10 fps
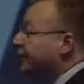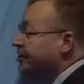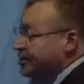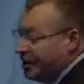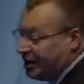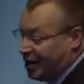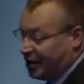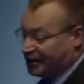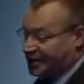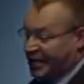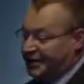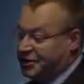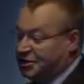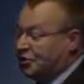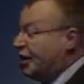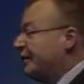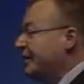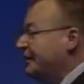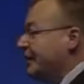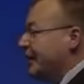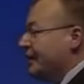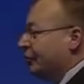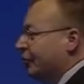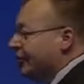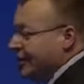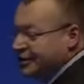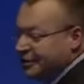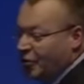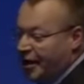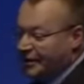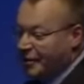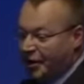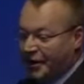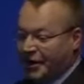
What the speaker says: Sung on stage to join me. Prima is the product marketing